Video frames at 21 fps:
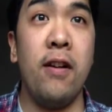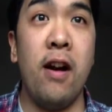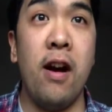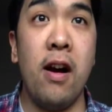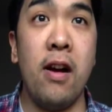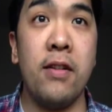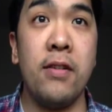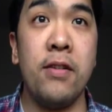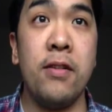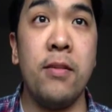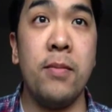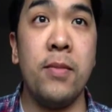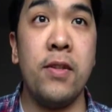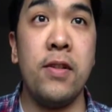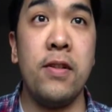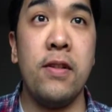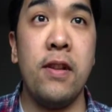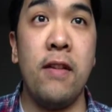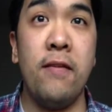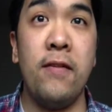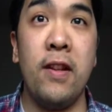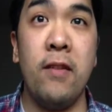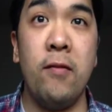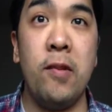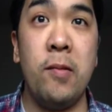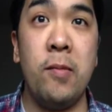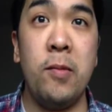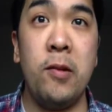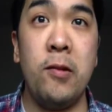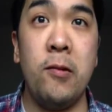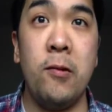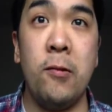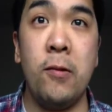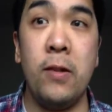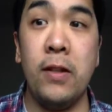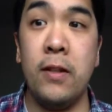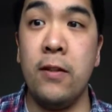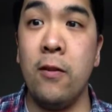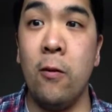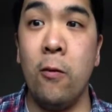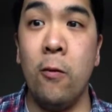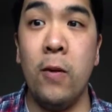awesome stuff that we've been doing.
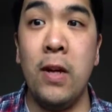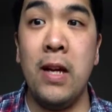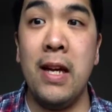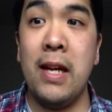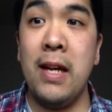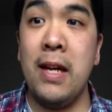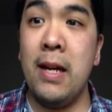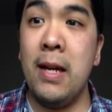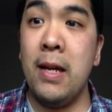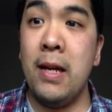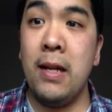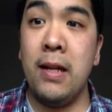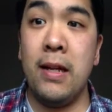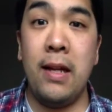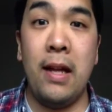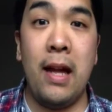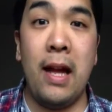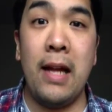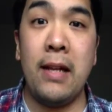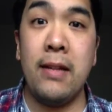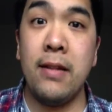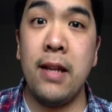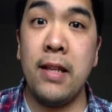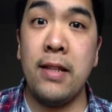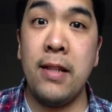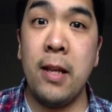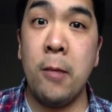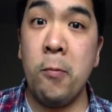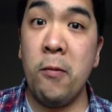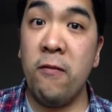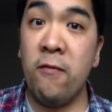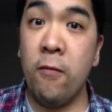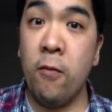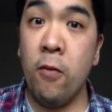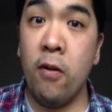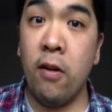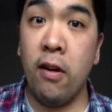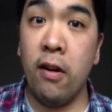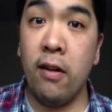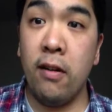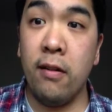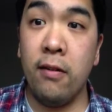So as I said
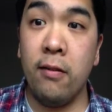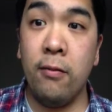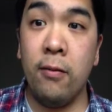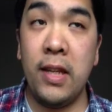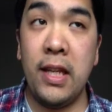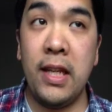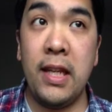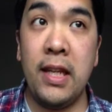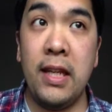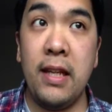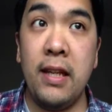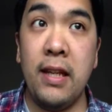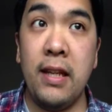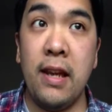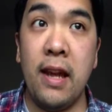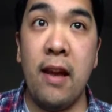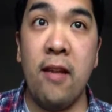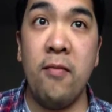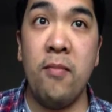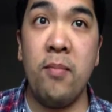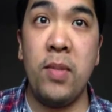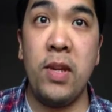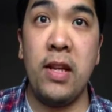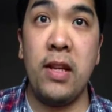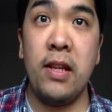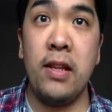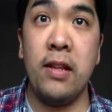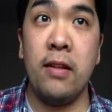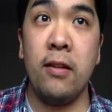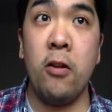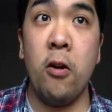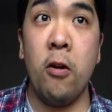before, we have been